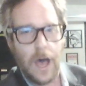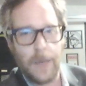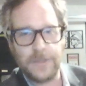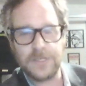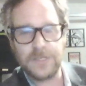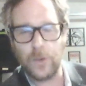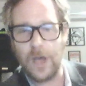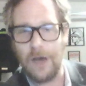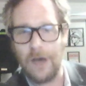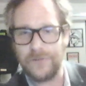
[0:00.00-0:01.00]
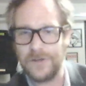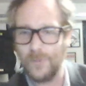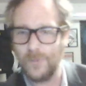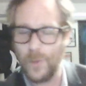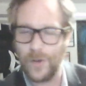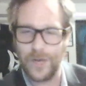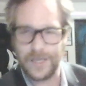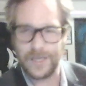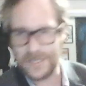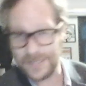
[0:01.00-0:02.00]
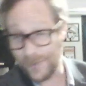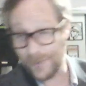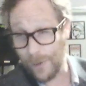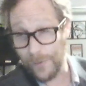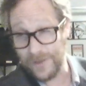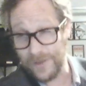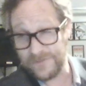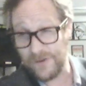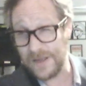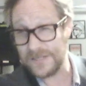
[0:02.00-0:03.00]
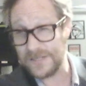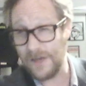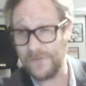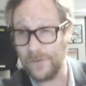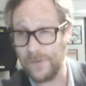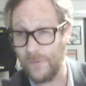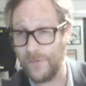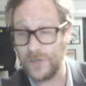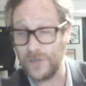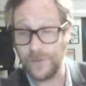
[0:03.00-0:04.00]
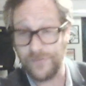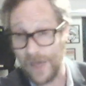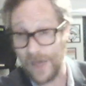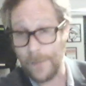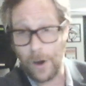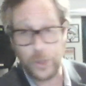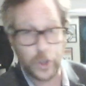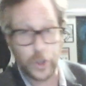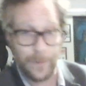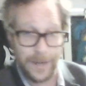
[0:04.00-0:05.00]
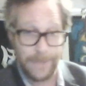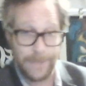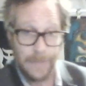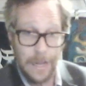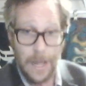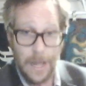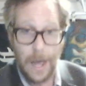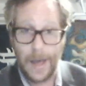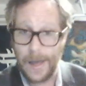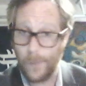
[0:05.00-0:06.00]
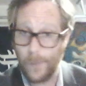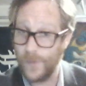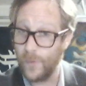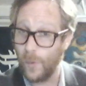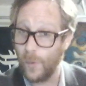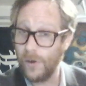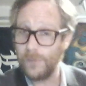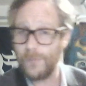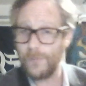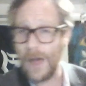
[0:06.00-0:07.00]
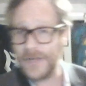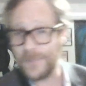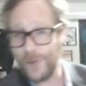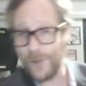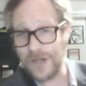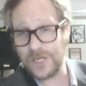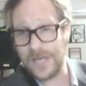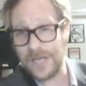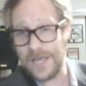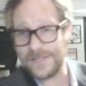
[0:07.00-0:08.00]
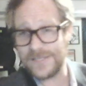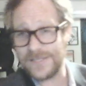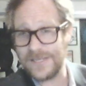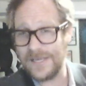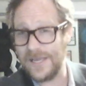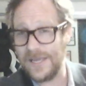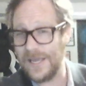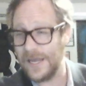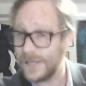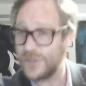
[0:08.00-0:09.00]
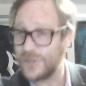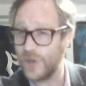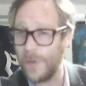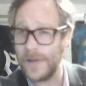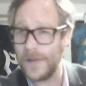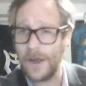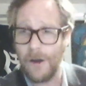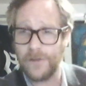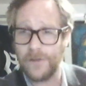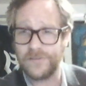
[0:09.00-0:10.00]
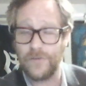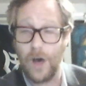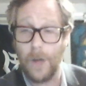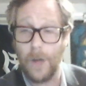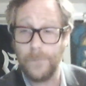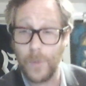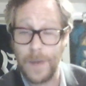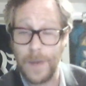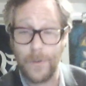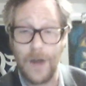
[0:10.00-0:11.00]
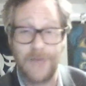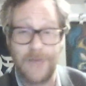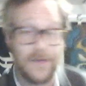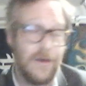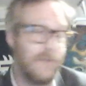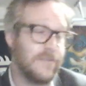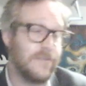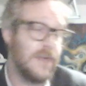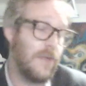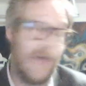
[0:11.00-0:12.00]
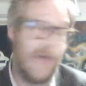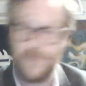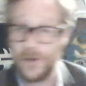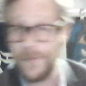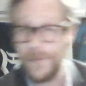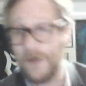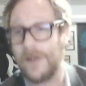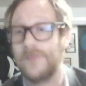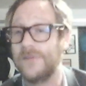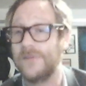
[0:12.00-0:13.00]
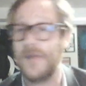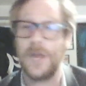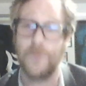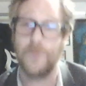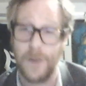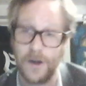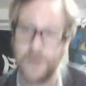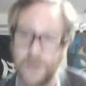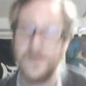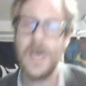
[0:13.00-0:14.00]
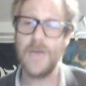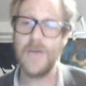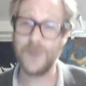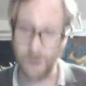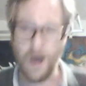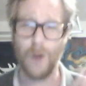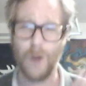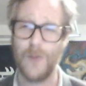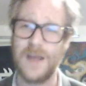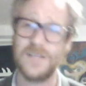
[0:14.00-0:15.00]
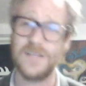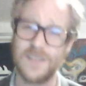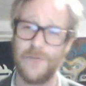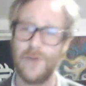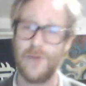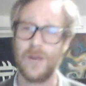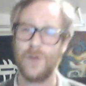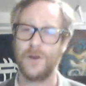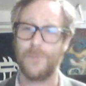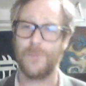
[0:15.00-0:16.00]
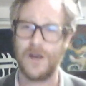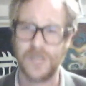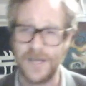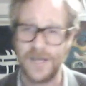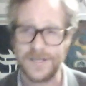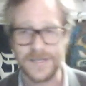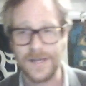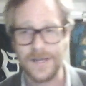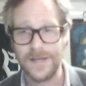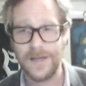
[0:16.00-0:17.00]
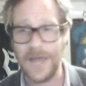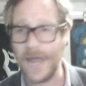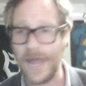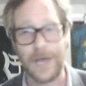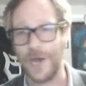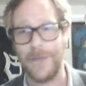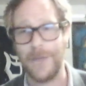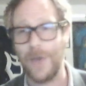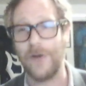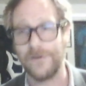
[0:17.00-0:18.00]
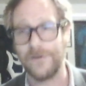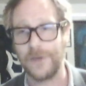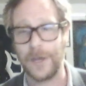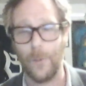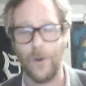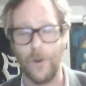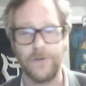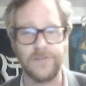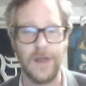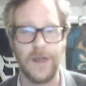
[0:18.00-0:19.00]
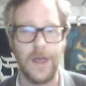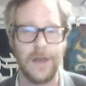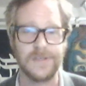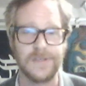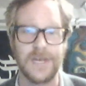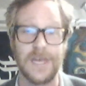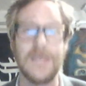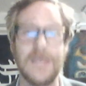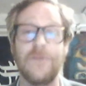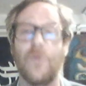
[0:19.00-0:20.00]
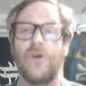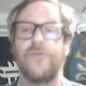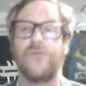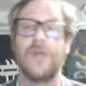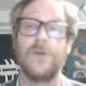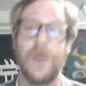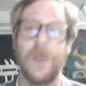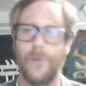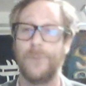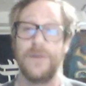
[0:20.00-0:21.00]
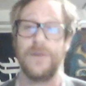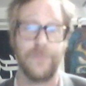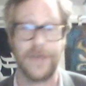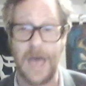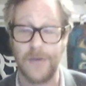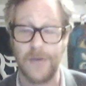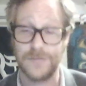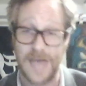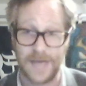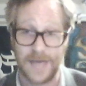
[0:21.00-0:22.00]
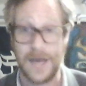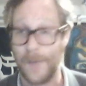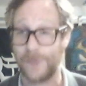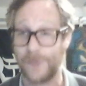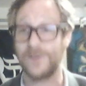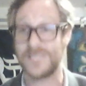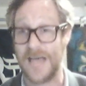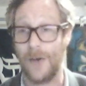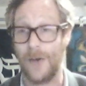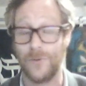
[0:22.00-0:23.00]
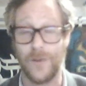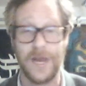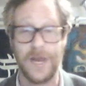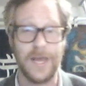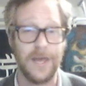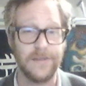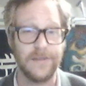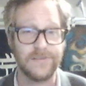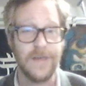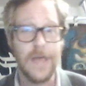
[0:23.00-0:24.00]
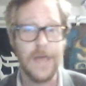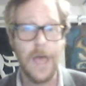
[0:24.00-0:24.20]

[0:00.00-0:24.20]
And so we often, when we look at this in global history, it's often referred to as Weimar Germany. When the worldwide depression hits, it hits Germany hardest of all. Remember, as I said of African Americans and Native Americans, if you're already suffering when a depression hits, it ain't going to get better. It's going to get worse. And it's going to get even worse for you than it would be for the guy who's economically sound when it hits.